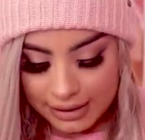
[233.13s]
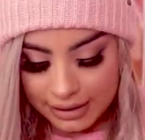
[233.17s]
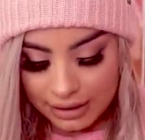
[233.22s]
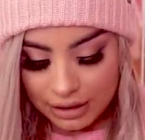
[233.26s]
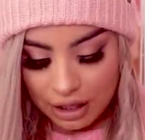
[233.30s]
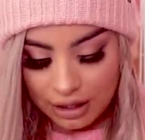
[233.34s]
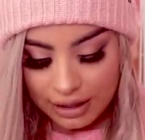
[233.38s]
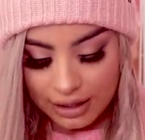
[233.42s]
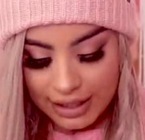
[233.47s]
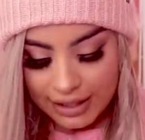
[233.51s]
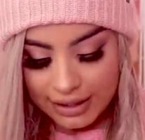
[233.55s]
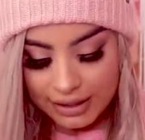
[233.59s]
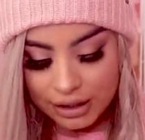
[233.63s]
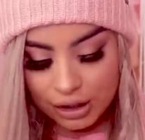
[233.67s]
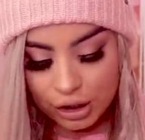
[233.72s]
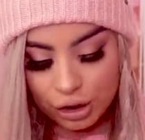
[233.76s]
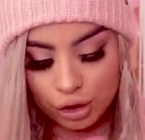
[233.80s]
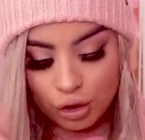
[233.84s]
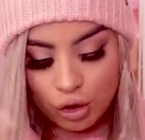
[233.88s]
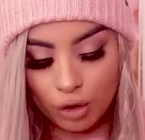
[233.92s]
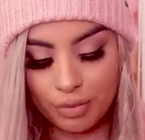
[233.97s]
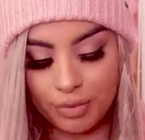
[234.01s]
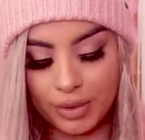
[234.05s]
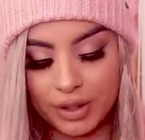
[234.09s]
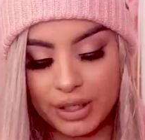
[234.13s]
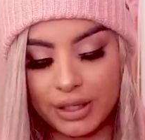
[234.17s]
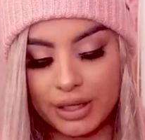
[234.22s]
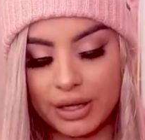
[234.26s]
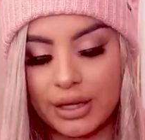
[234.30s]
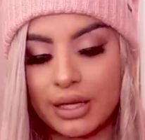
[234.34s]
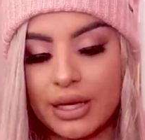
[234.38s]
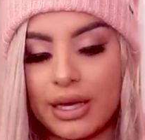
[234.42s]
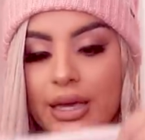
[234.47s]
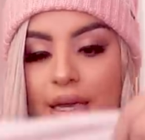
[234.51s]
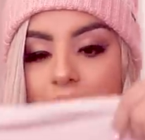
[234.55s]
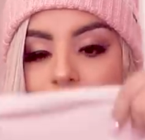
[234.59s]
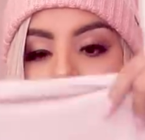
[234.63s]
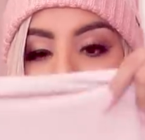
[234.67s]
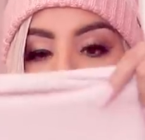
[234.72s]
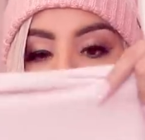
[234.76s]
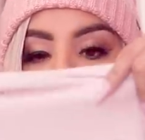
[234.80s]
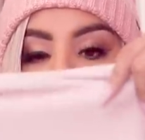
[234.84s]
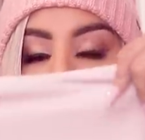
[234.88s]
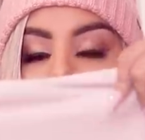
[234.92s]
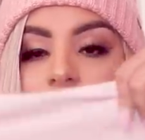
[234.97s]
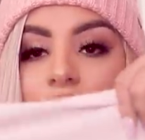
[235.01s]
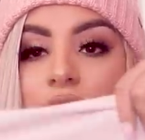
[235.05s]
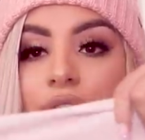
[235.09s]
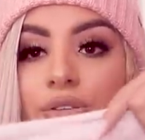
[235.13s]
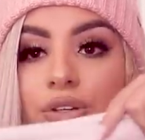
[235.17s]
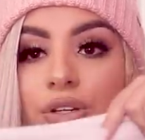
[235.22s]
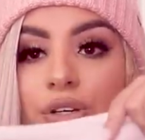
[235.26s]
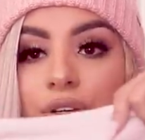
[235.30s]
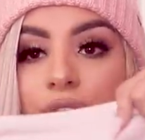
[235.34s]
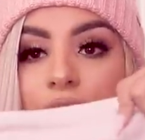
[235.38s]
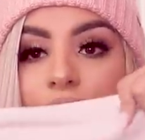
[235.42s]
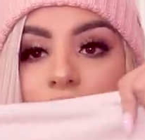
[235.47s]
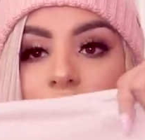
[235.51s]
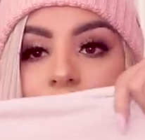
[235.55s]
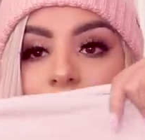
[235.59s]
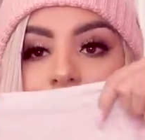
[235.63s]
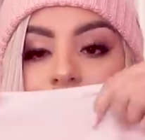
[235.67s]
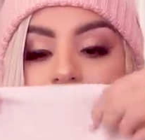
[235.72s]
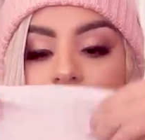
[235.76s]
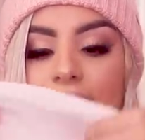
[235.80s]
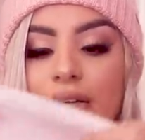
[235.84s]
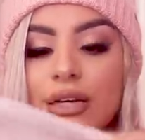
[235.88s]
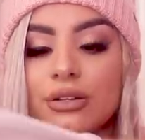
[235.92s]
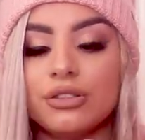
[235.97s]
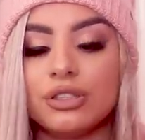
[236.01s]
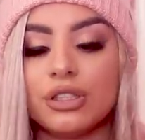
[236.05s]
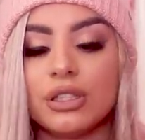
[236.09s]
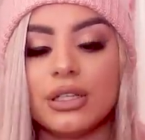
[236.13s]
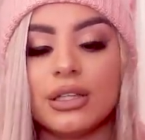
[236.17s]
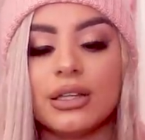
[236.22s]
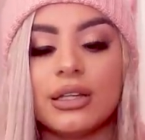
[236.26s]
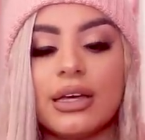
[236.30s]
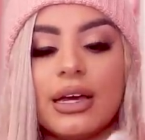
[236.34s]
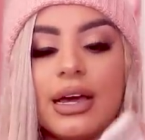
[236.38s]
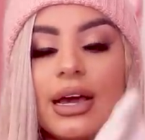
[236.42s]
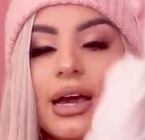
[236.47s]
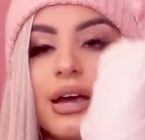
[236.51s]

it's not like super thick. It's also good for like lounging in the